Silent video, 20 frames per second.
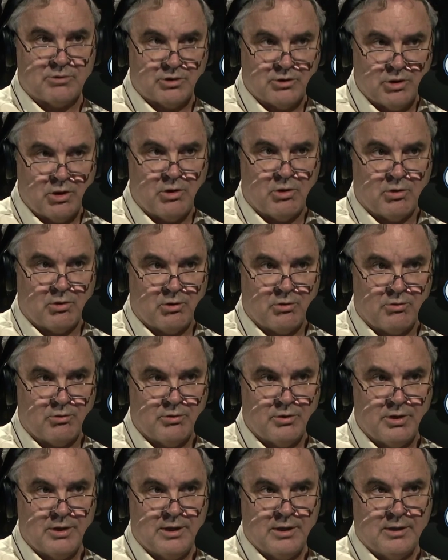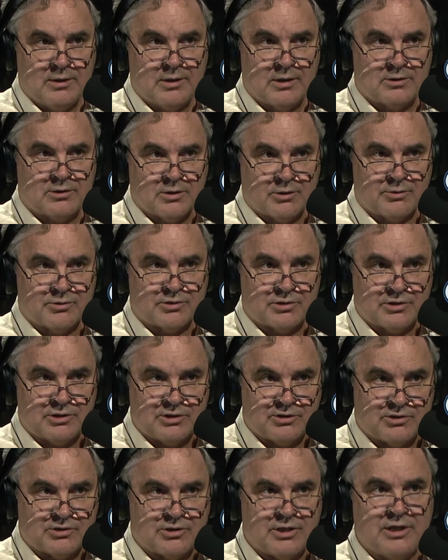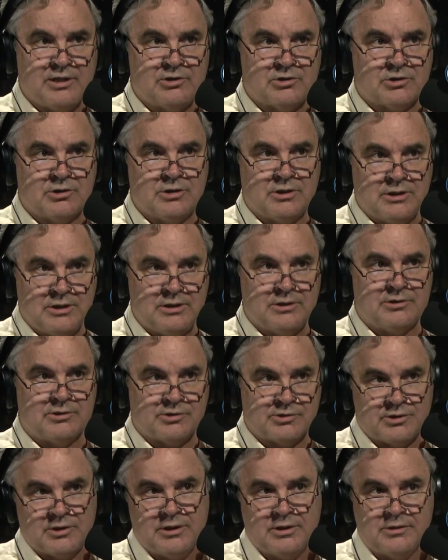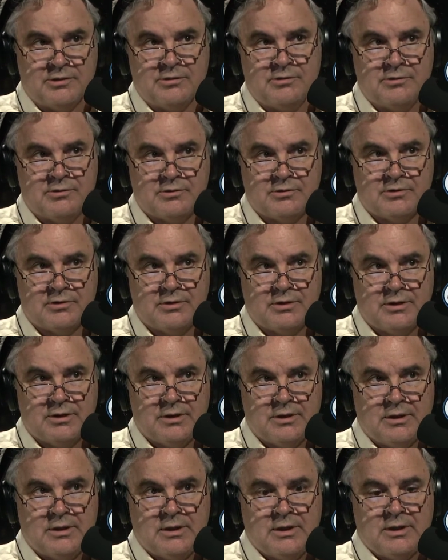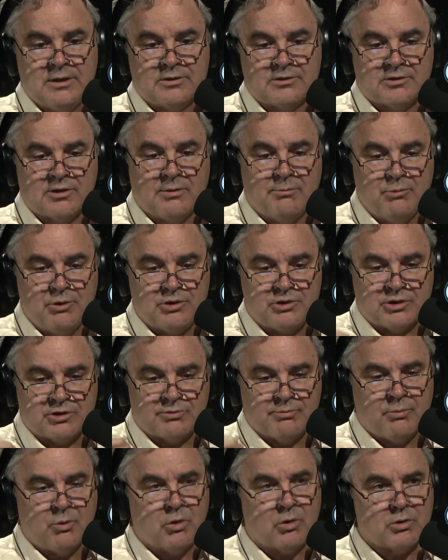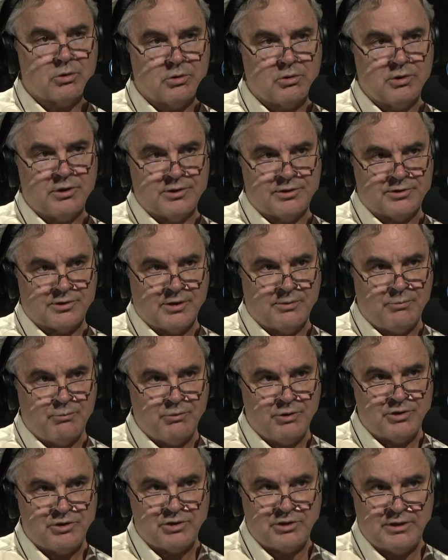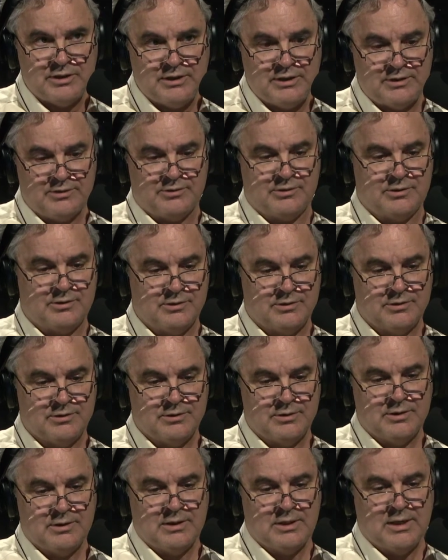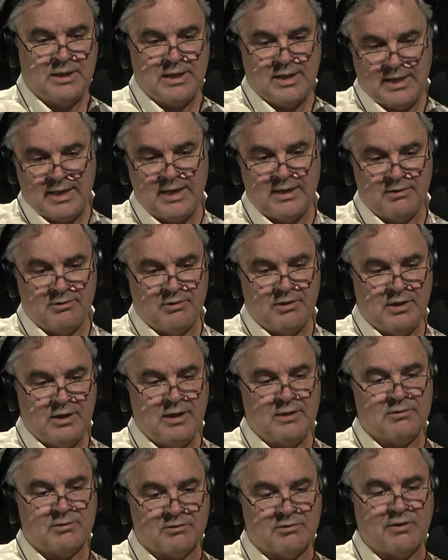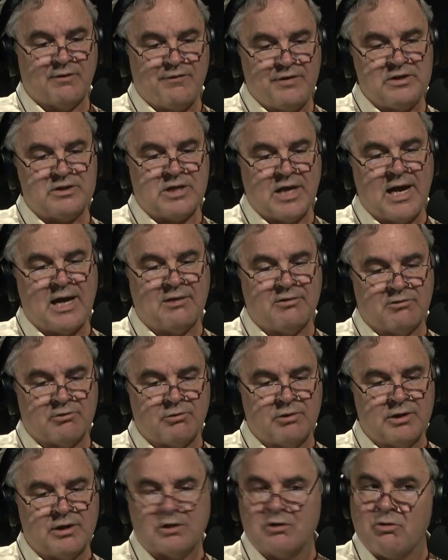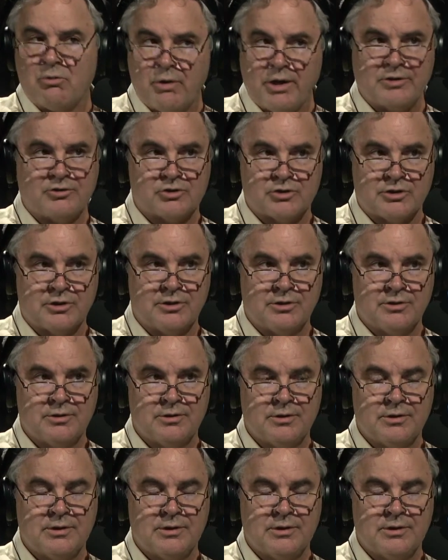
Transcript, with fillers: to know that there is a distinction in sins, some which is mortal and some which isn't. And it's as if he's answering a question